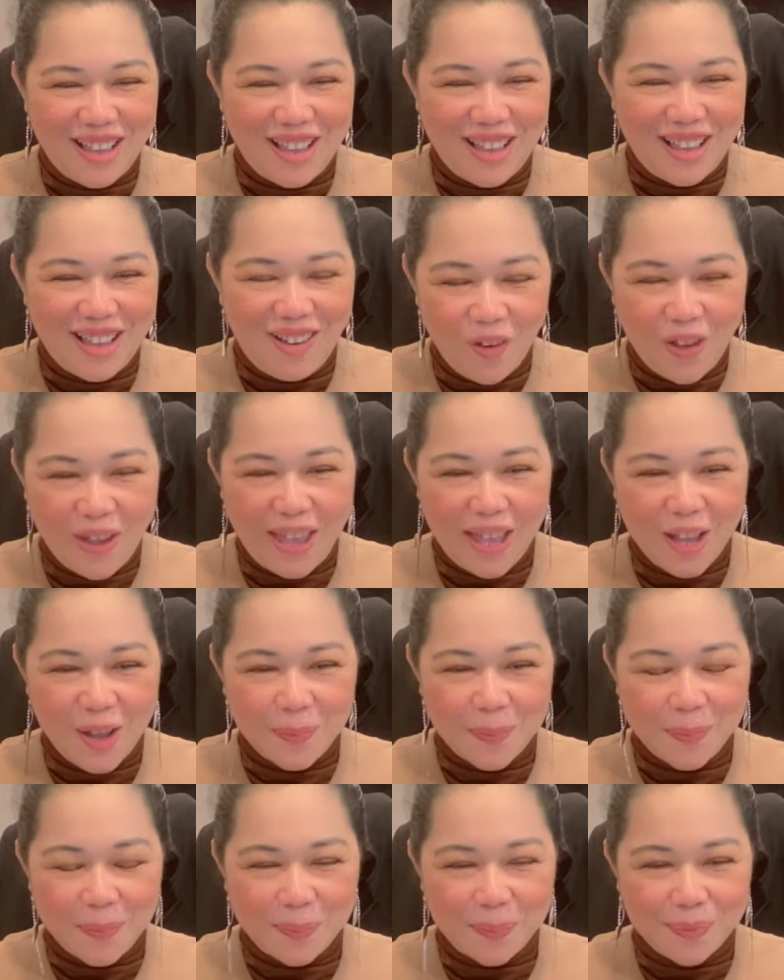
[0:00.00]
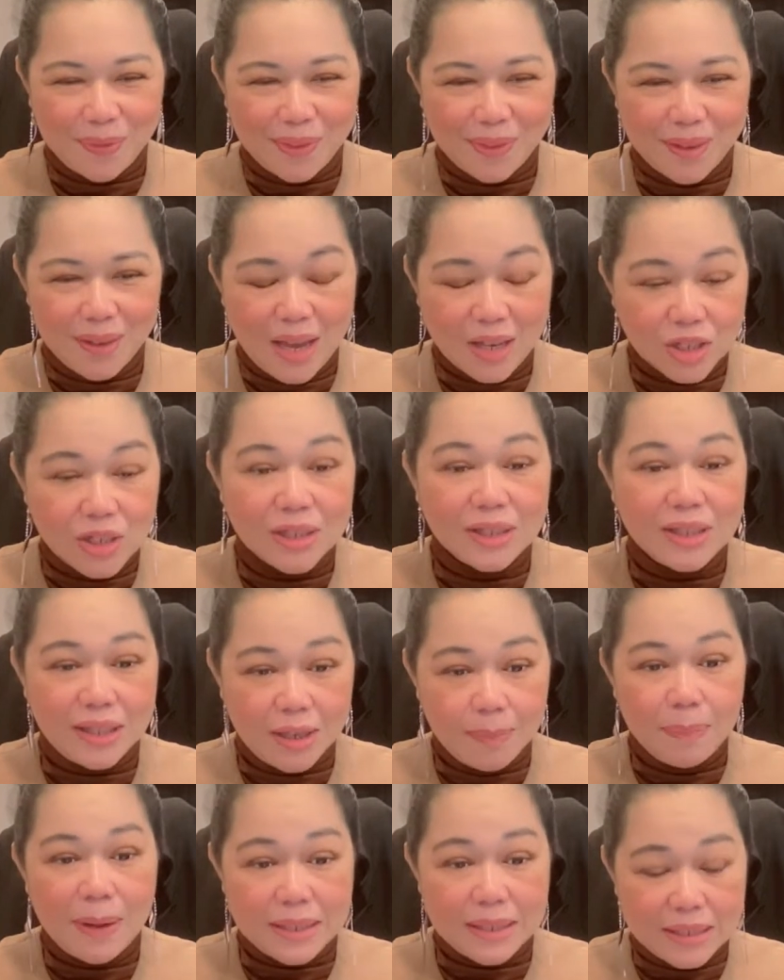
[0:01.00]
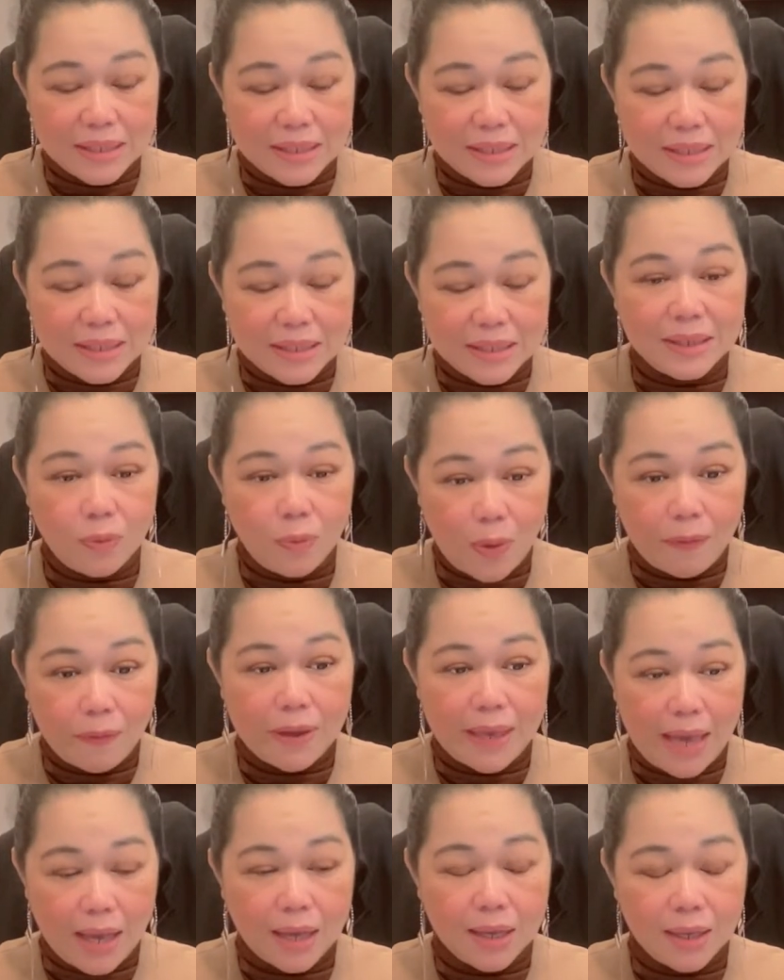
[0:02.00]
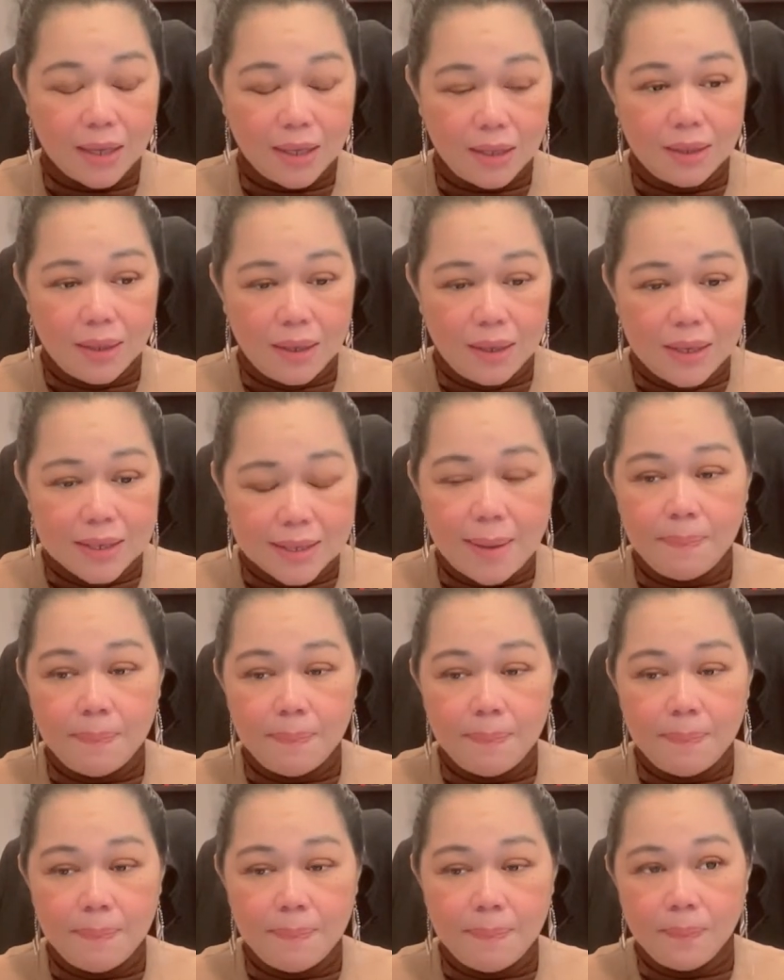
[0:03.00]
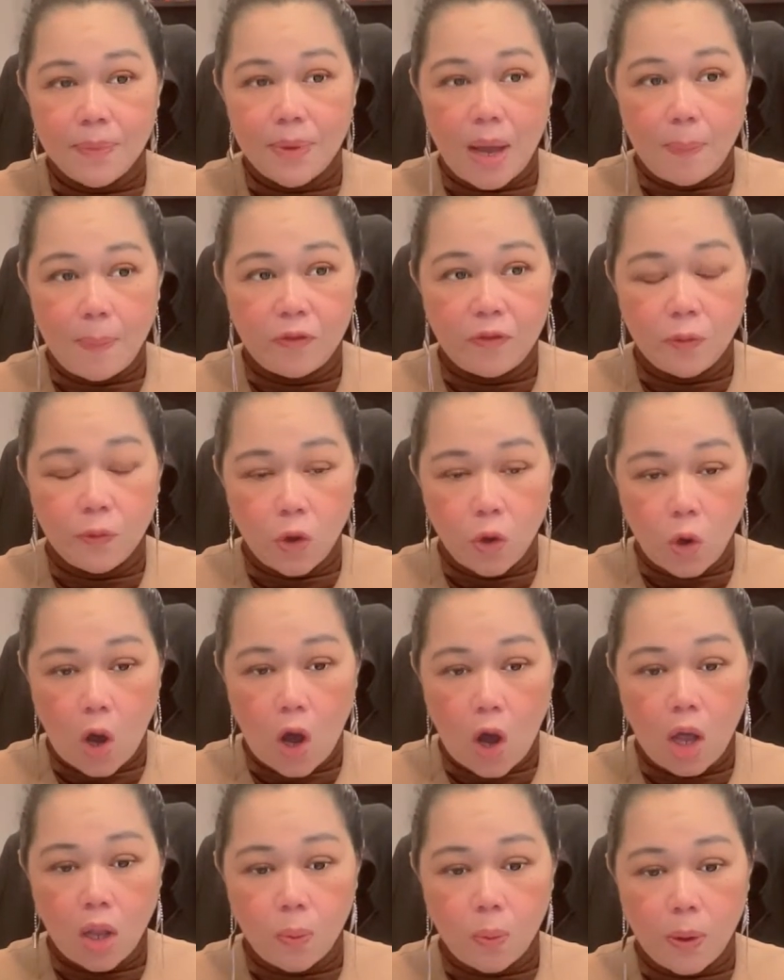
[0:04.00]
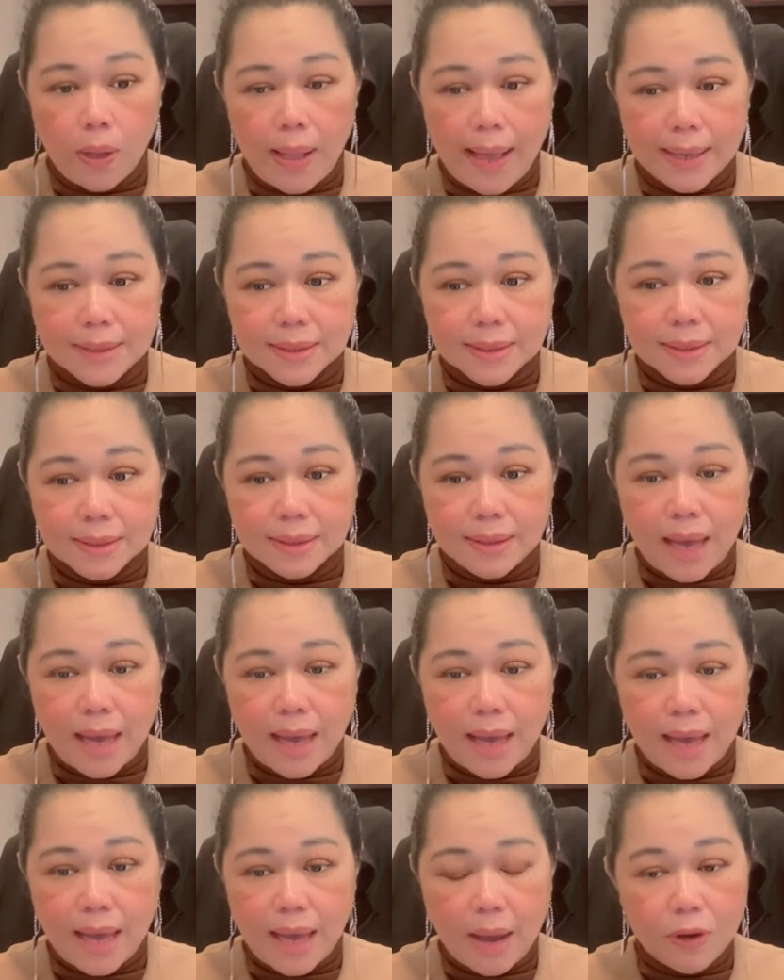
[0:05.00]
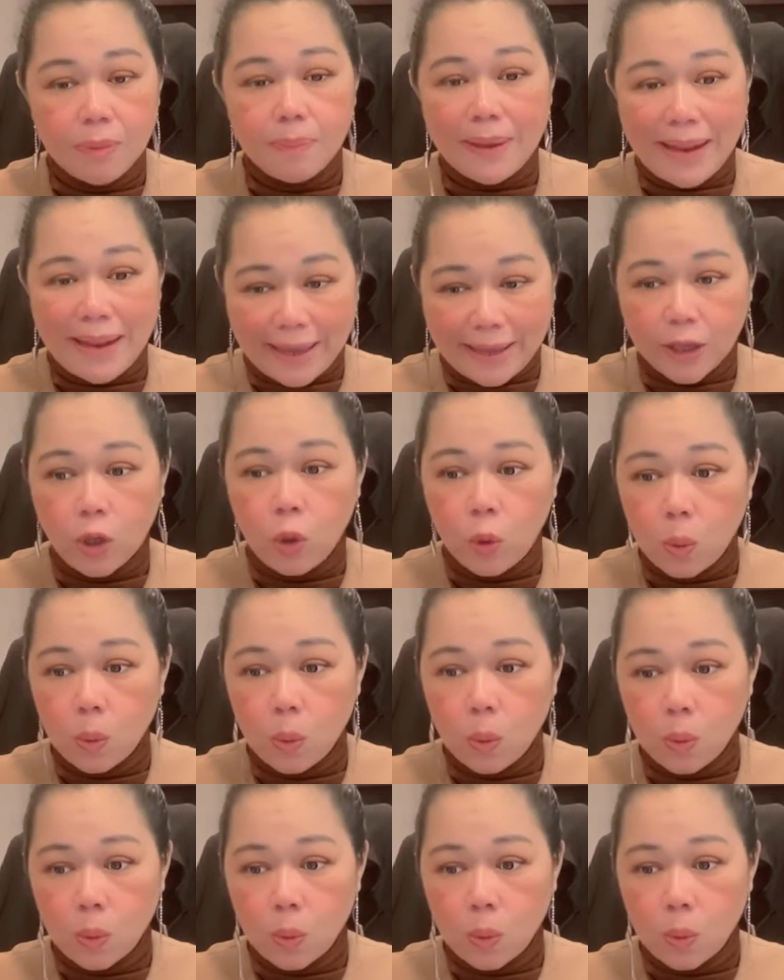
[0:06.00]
Okay. Actually, 30 plus is still very young. Some of you all will ask, I want to be like you.